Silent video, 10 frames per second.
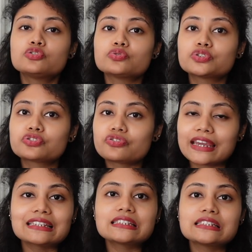to
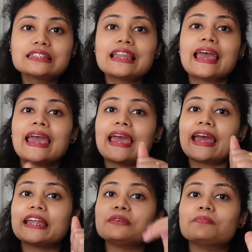strengthen
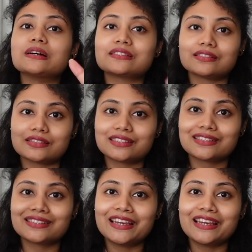hand muscles